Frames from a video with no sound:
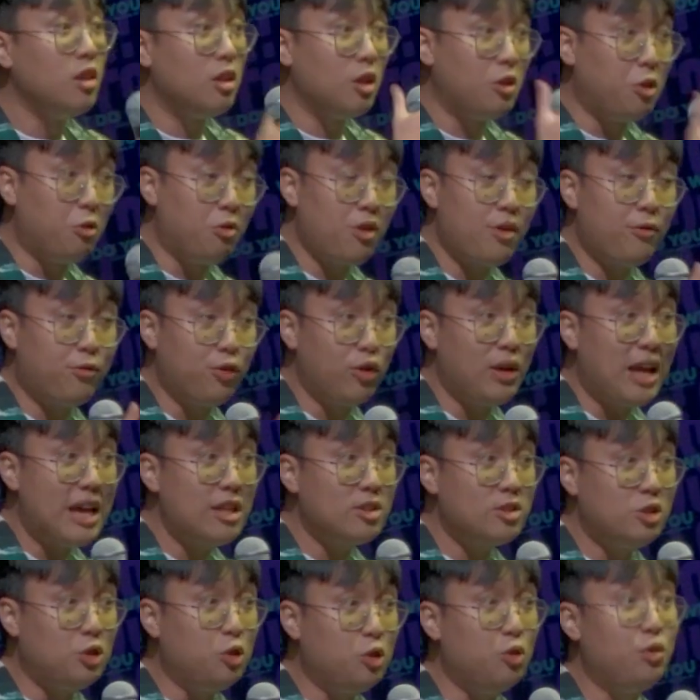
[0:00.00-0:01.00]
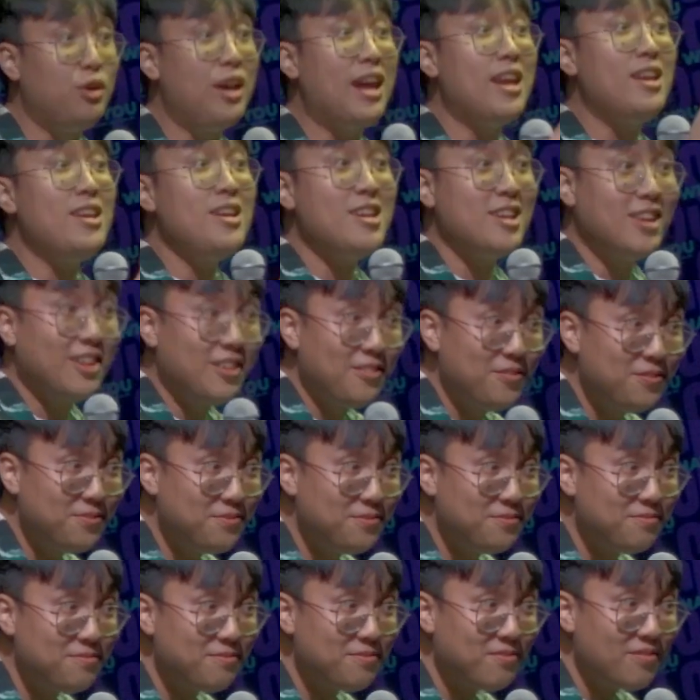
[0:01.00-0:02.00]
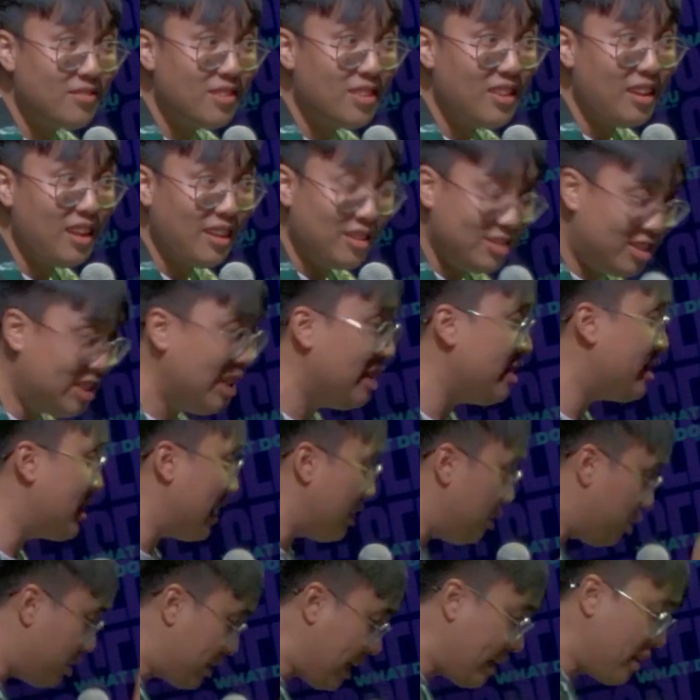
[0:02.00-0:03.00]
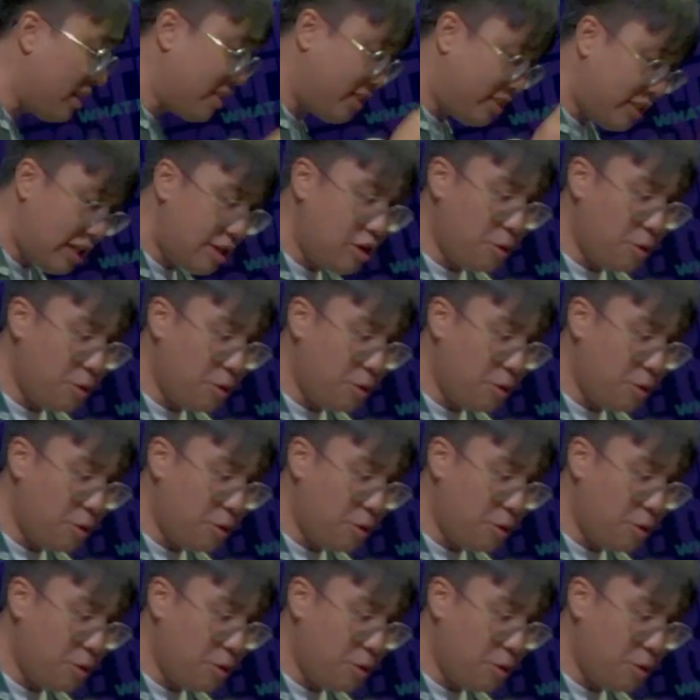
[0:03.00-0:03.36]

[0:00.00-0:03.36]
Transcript: The durian fruit has durian seeds. And you take the seed, you